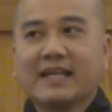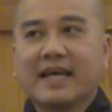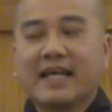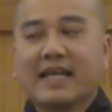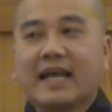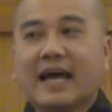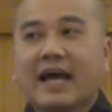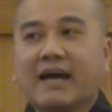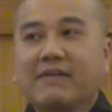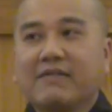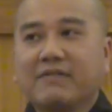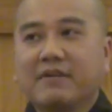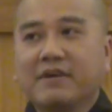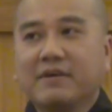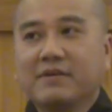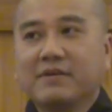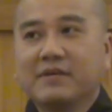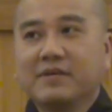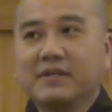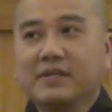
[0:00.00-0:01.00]
that I
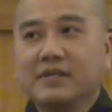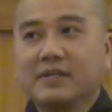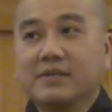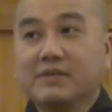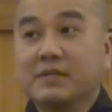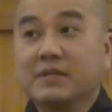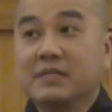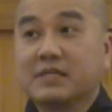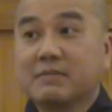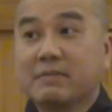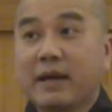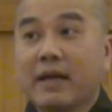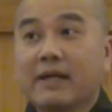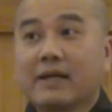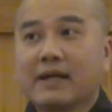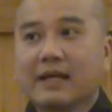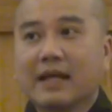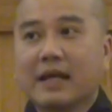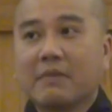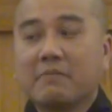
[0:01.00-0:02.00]
very
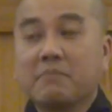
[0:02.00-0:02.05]
respect and